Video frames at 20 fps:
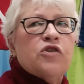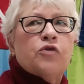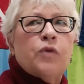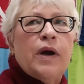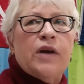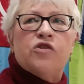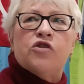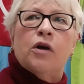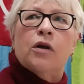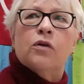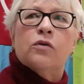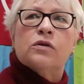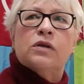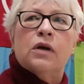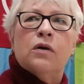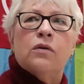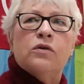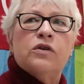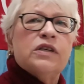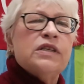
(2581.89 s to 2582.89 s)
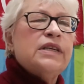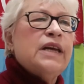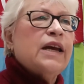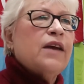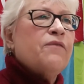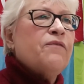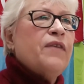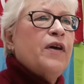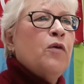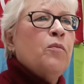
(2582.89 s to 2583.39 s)
to scratch all those out. Just
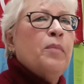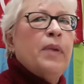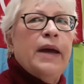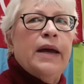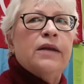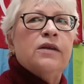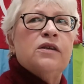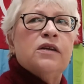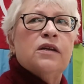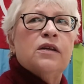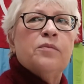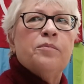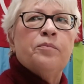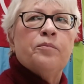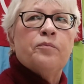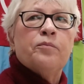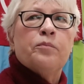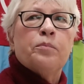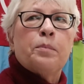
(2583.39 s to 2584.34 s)
take a felt pen to them.